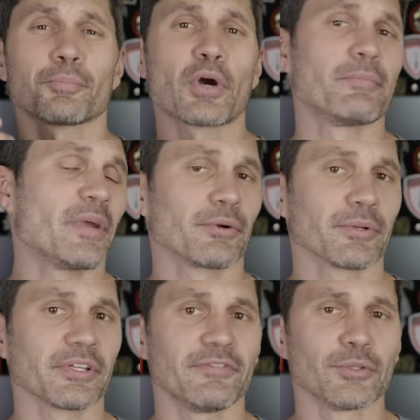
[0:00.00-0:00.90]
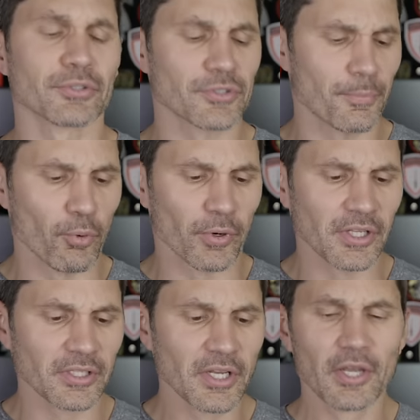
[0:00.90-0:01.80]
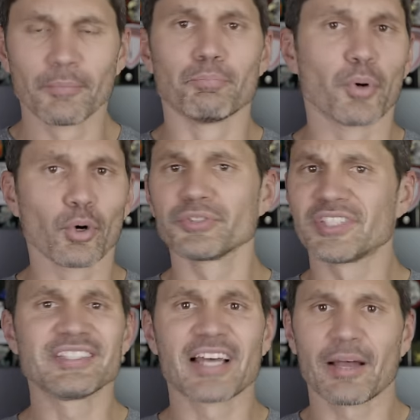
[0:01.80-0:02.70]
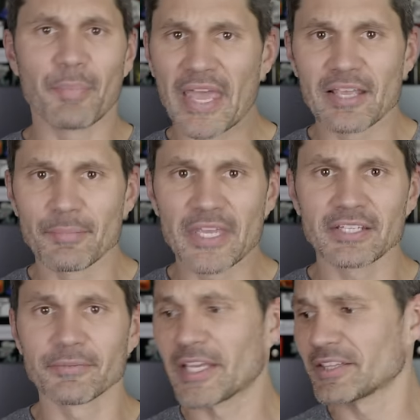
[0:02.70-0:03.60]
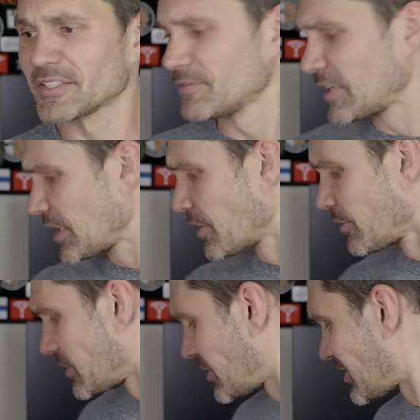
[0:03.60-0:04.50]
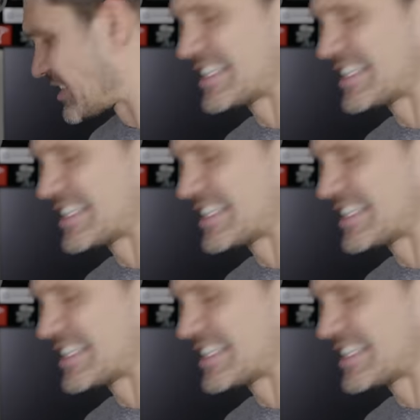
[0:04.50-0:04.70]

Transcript: primarily viewer supported. B U L did not pay me to make this video. This is a